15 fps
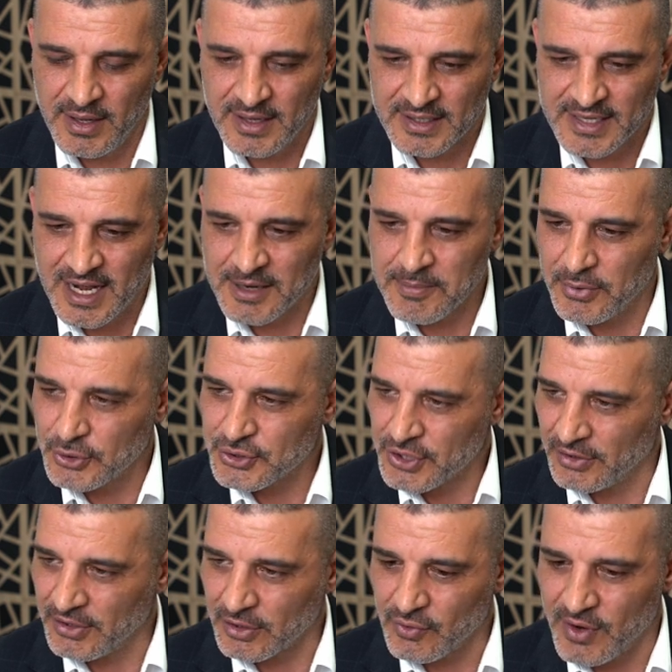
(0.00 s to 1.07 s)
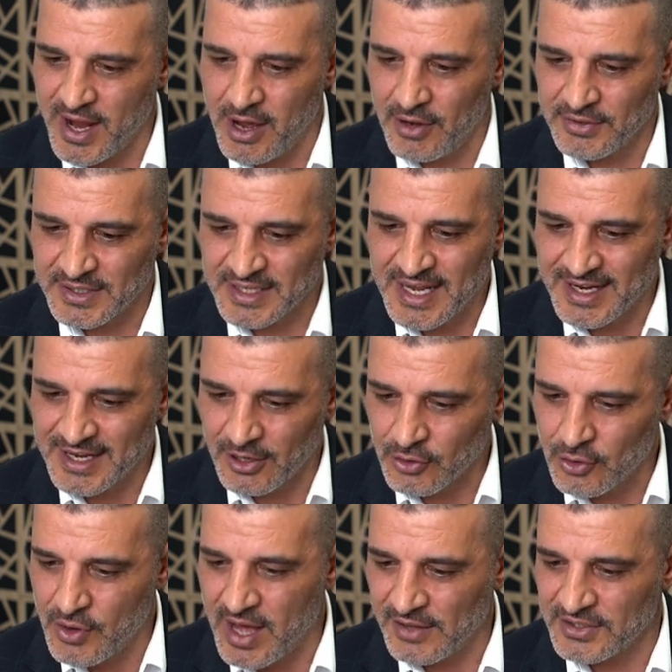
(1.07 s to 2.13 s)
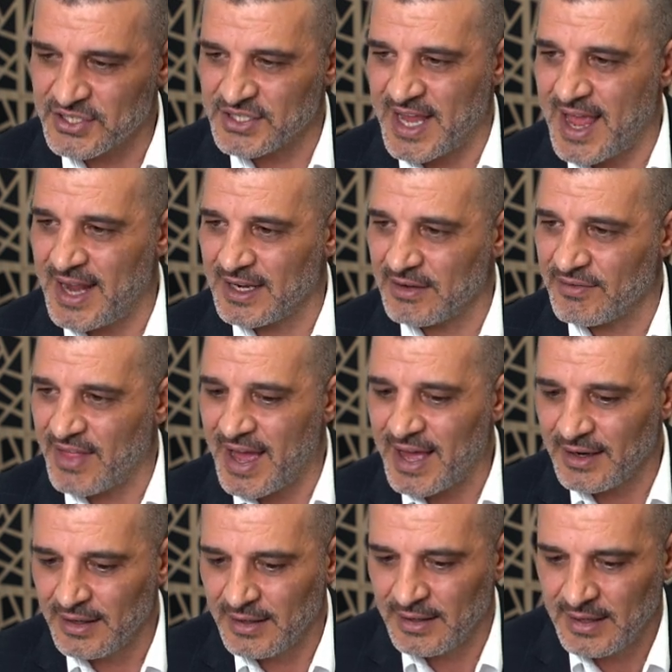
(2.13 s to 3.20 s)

getting boots on the ground, getting a good understanding of that